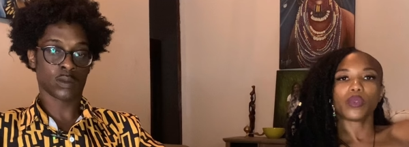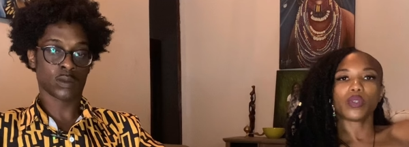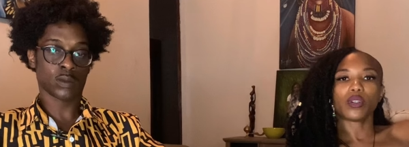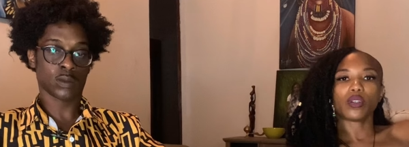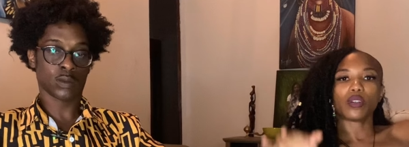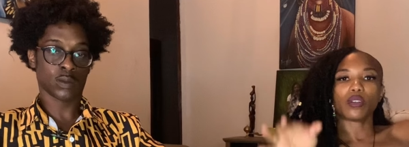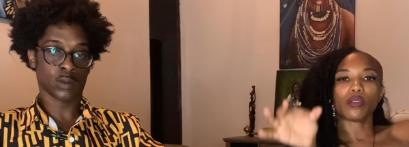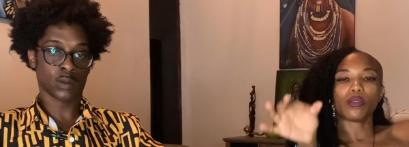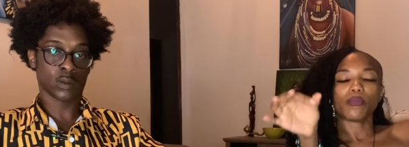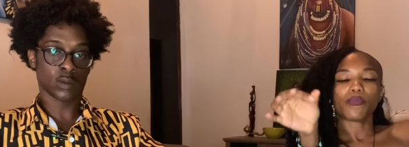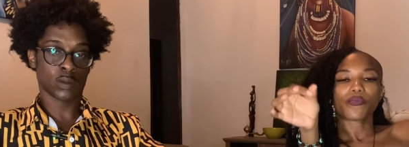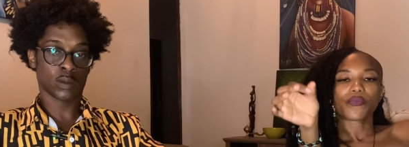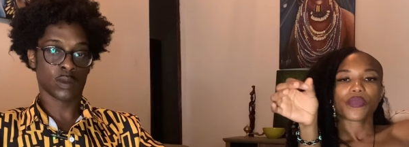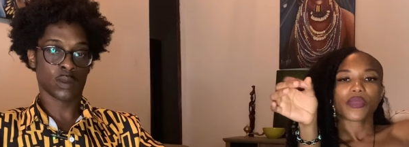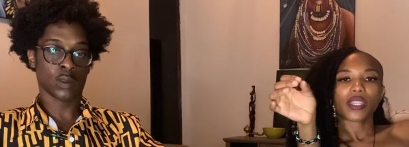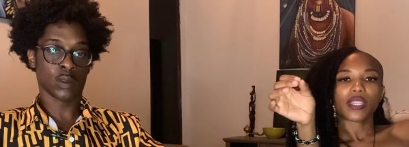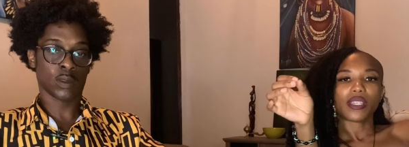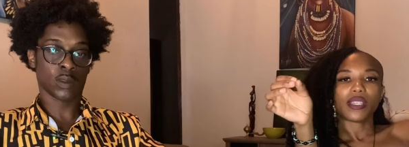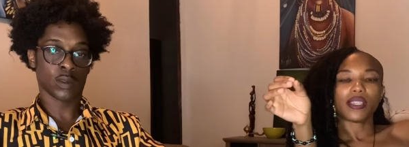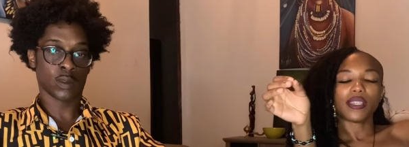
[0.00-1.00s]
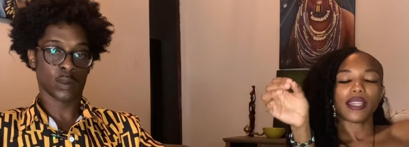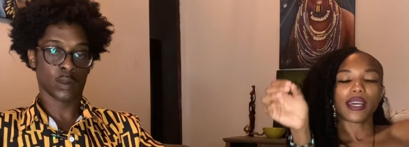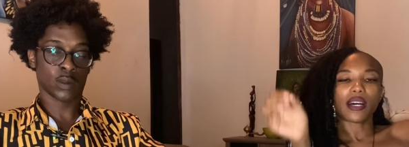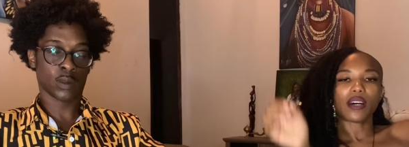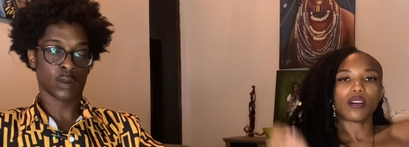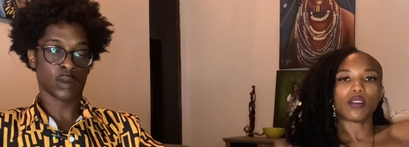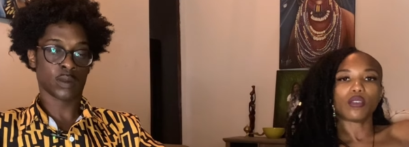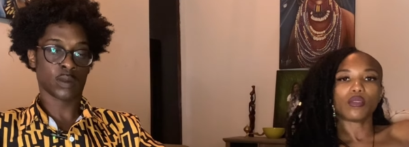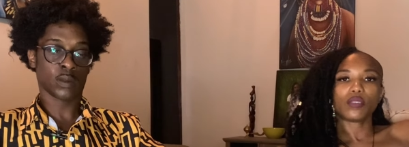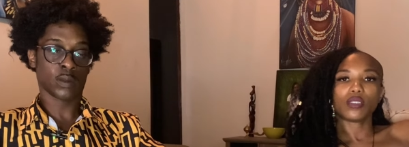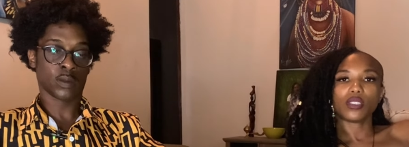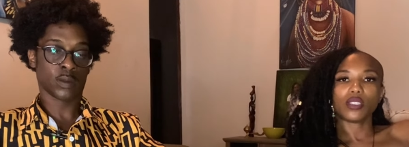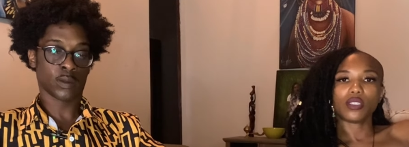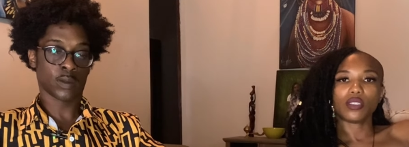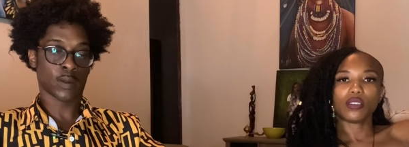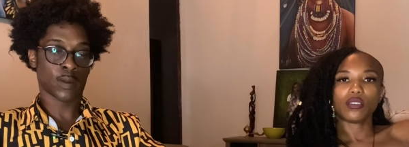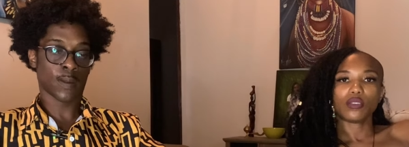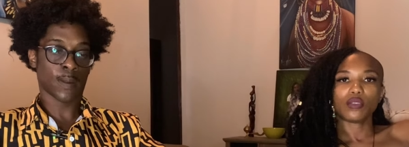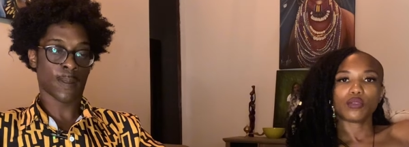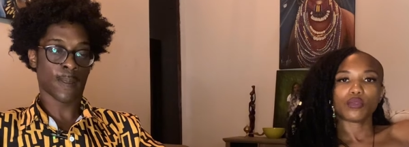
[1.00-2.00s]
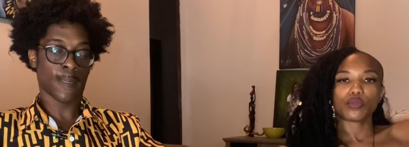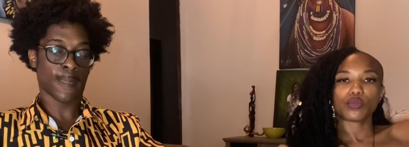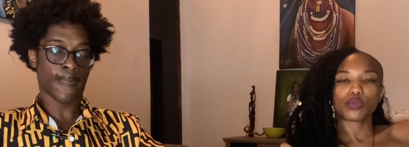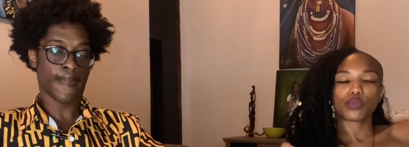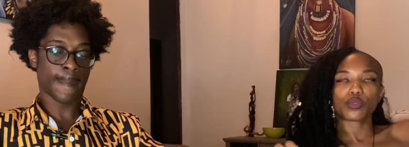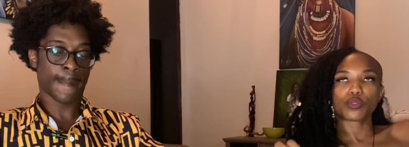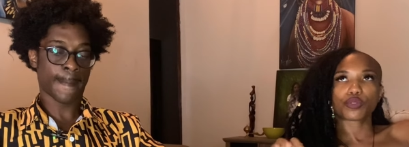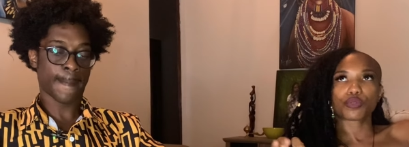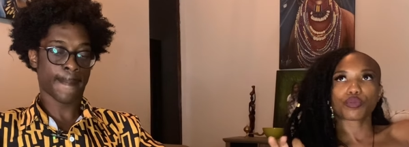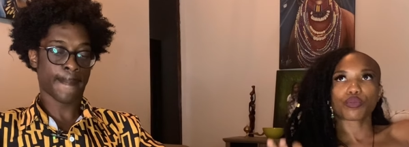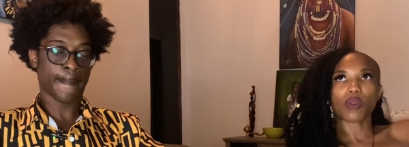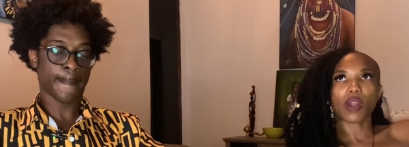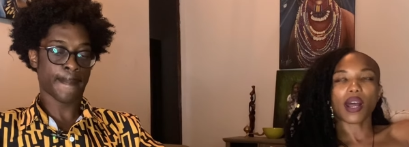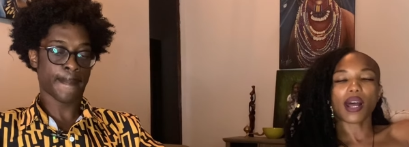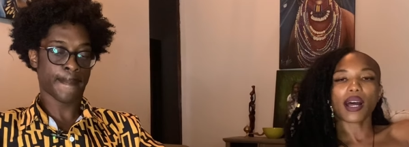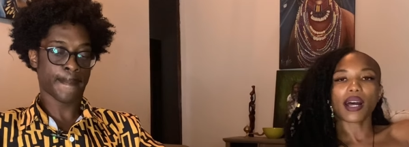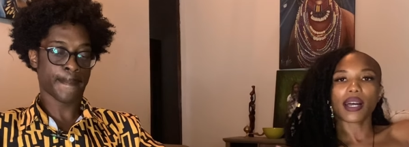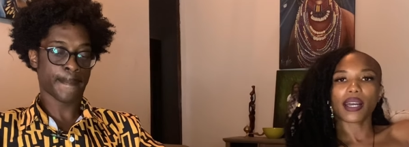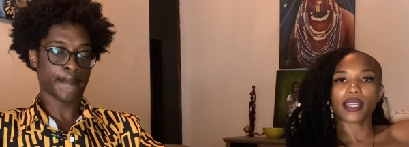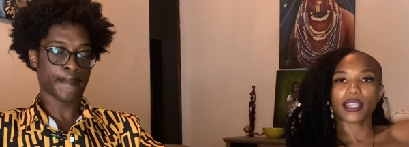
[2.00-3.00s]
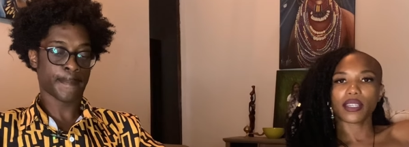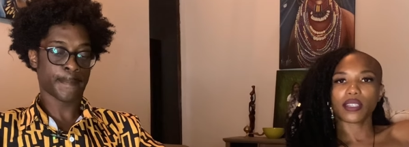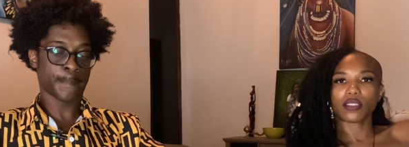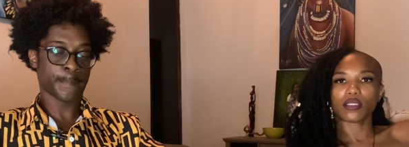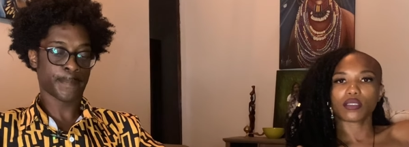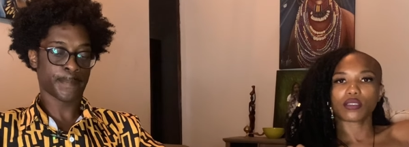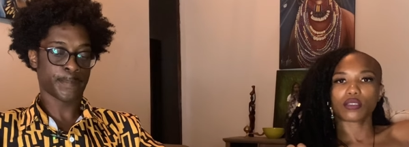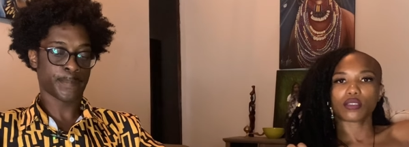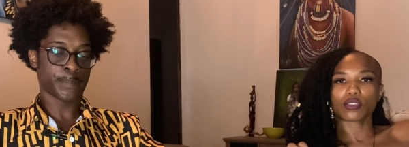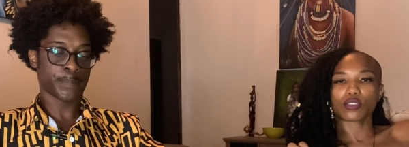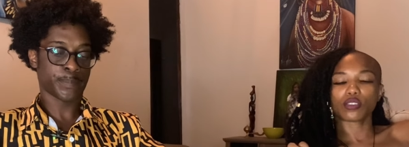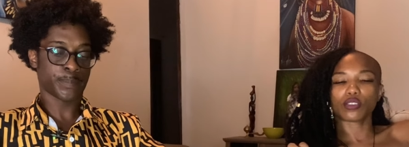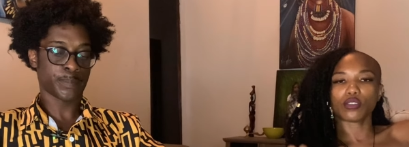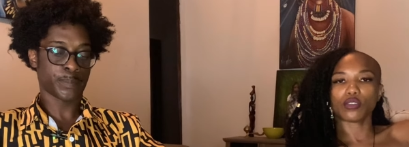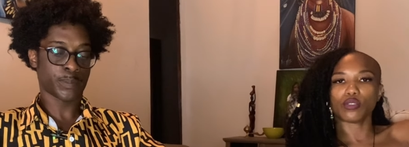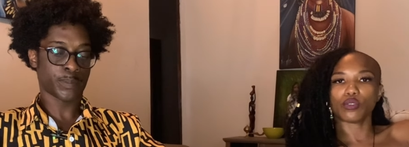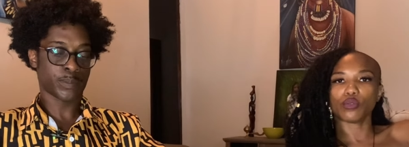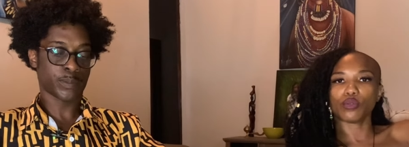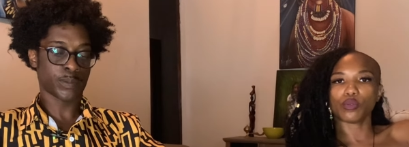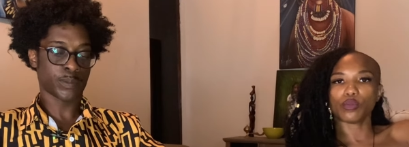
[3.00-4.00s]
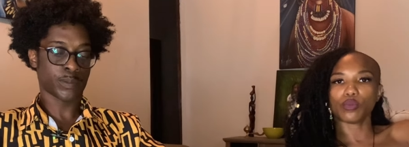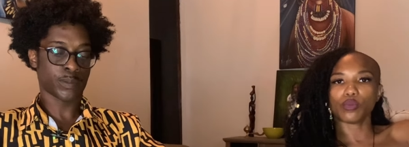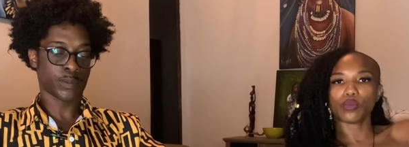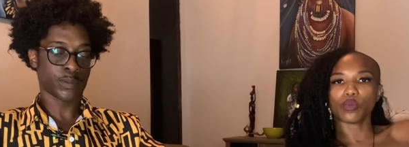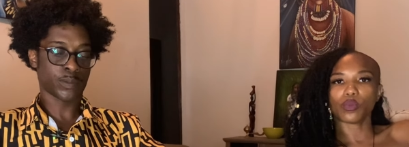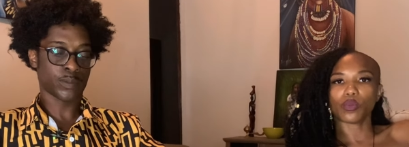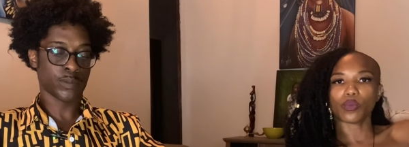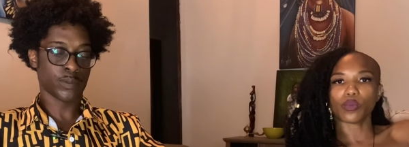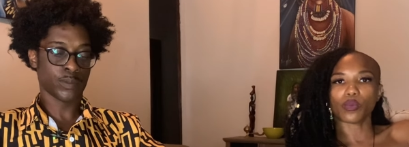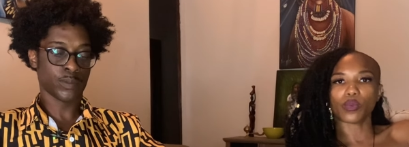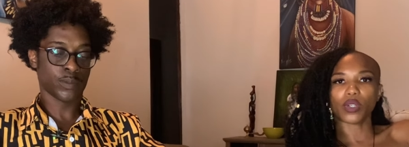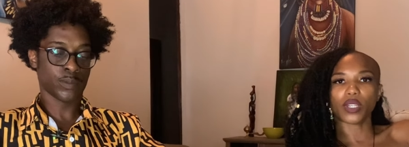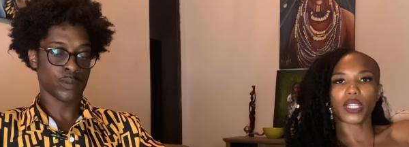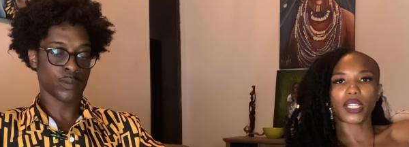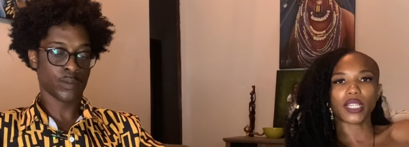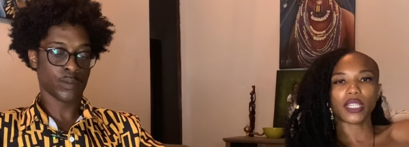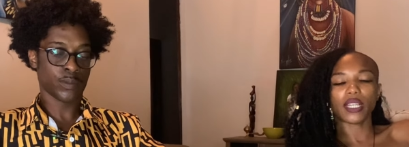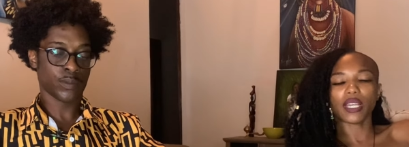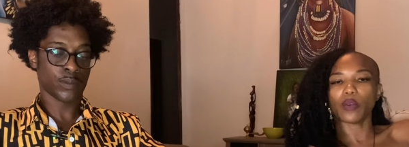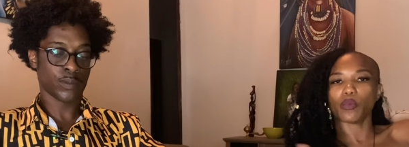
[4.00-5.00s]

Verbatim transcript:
Speaker 1: will not only try to do what it,